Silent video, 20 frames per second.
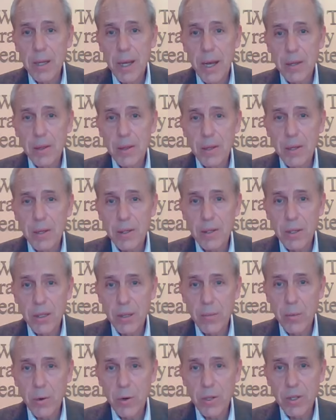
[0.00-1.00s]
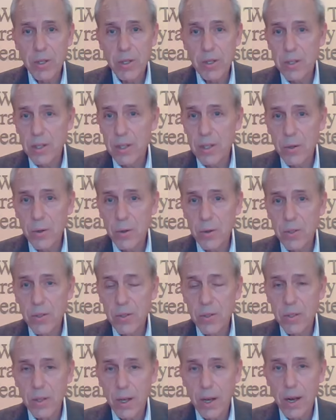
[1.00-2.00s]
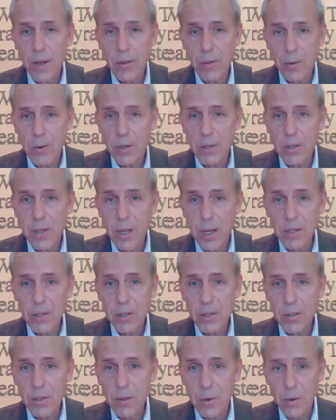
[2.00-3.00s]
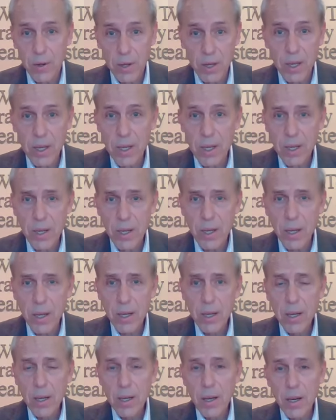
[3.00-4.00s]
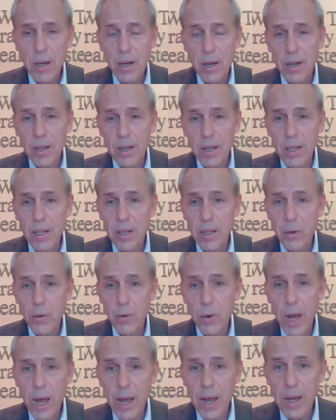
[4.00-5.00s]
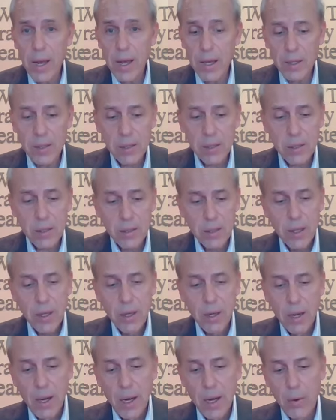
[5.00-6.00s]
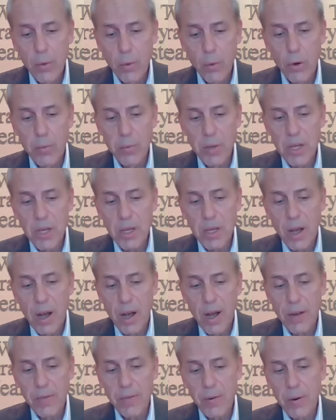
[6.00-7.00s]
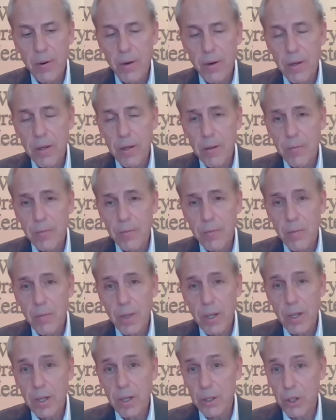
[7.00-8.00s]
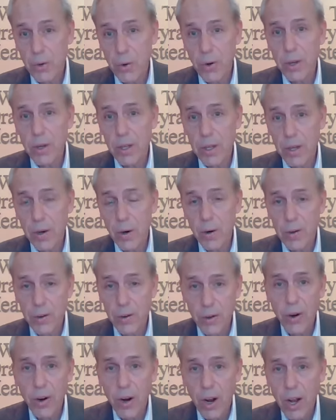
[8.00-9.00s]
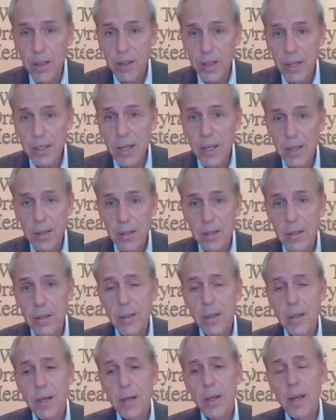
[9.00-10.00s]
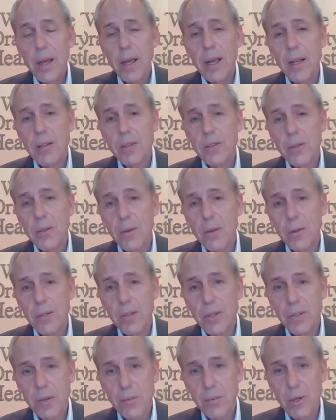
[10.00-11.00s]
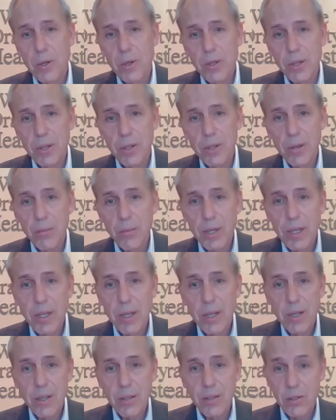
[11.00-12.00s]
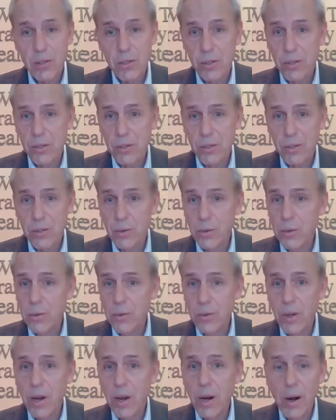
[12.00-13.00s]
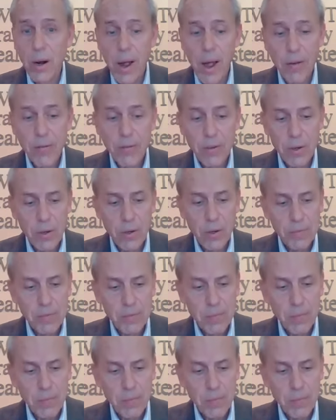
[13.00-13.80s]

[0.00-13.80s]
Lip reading: that these emergency use authorizations, or the EUAs, will be offered shortly or on the 10th. And so distribution could begin soon thereafter.